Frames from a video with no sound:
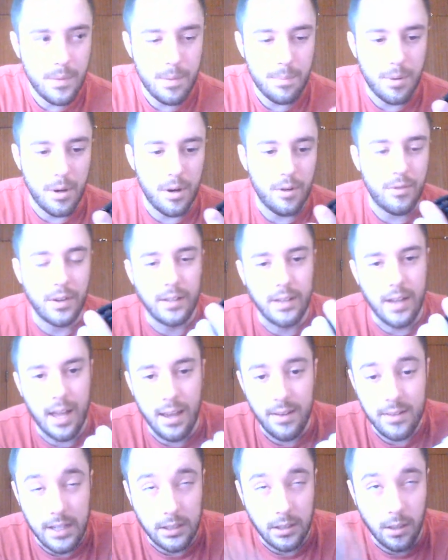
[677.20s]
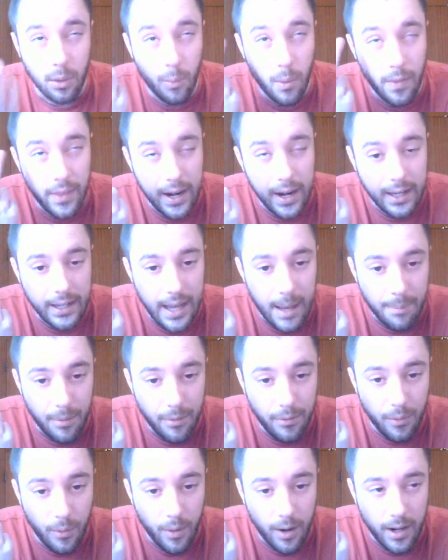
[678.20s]
perfect knives like the one that I got
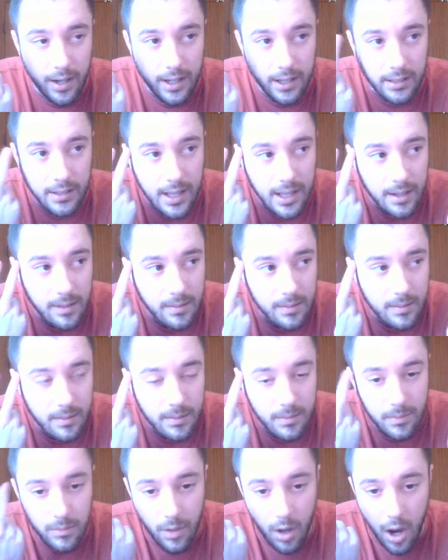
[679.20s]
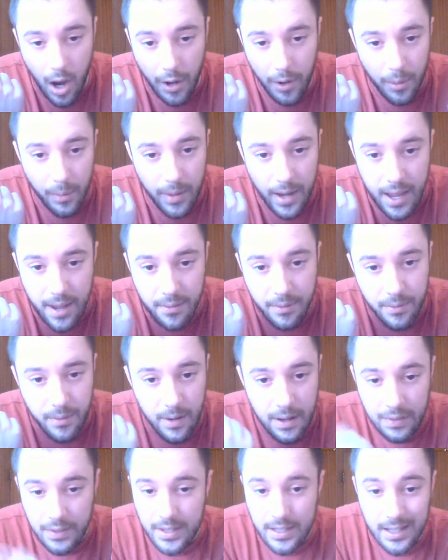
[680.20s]
before. I got that auto knife
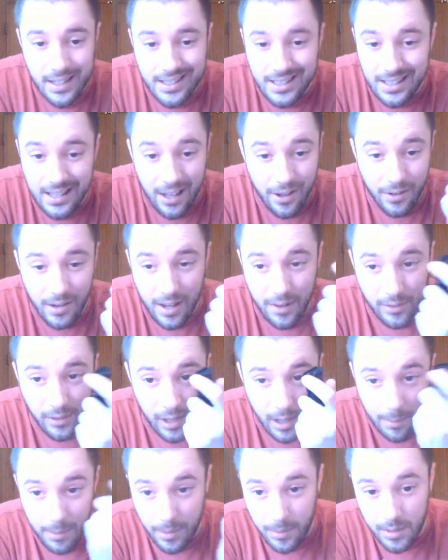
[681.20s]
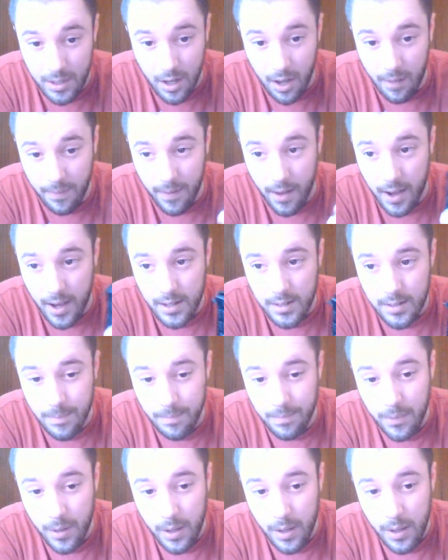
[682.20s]
in the $16 knife club, and it was
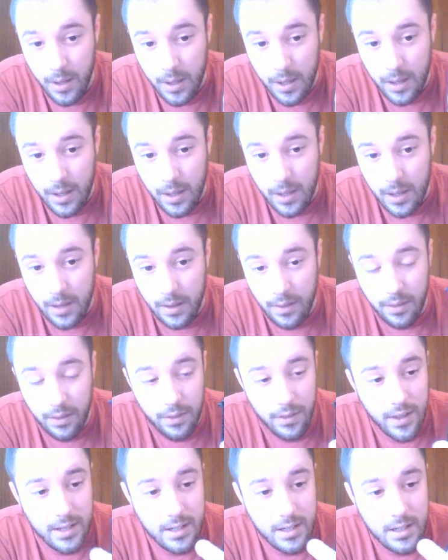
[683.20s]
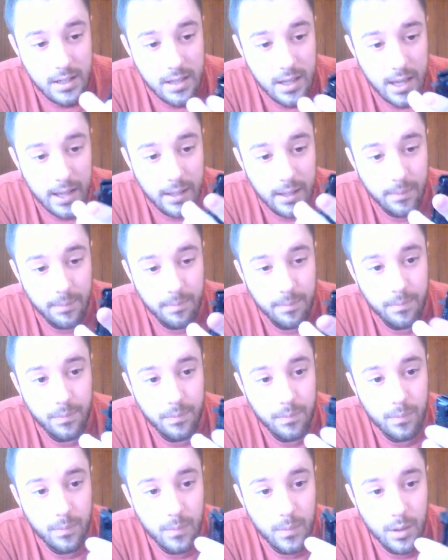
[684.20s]
awesome. This thing
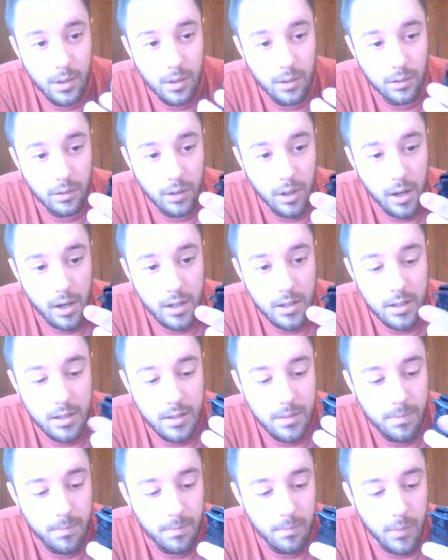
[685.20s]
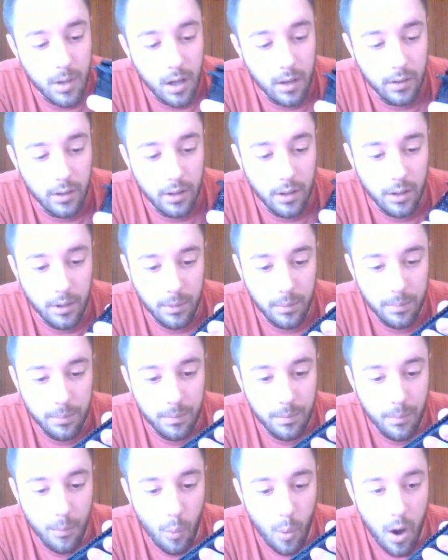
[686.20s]
looks a little
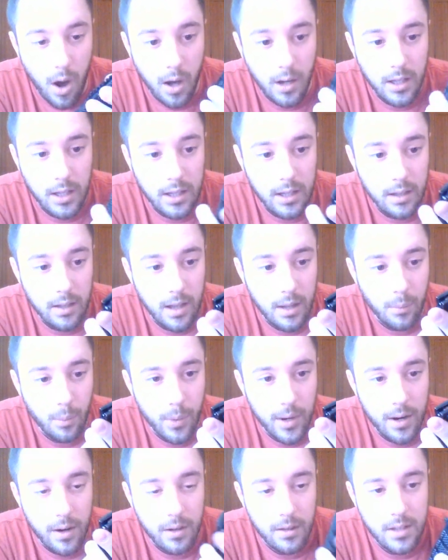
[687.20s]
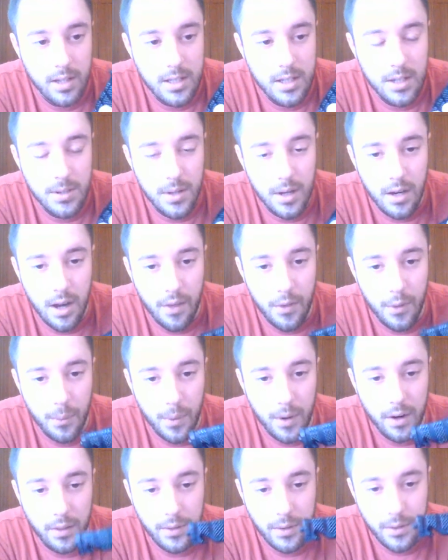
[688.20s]
wonky and weird. This is another
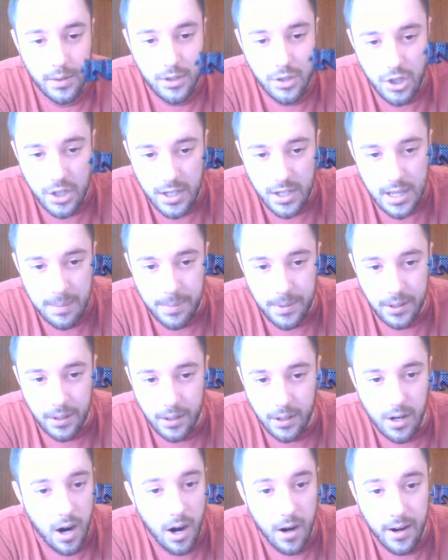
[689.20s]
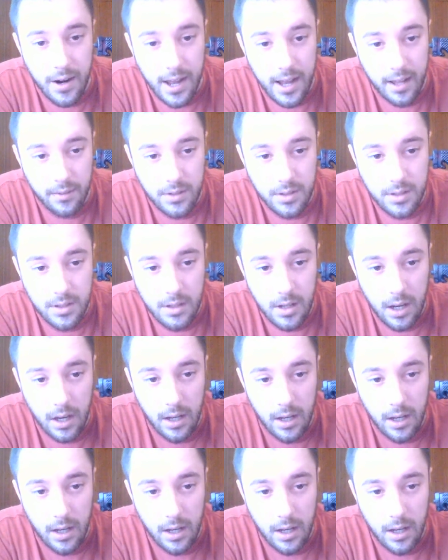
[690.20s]
one of those just keep in your car knives.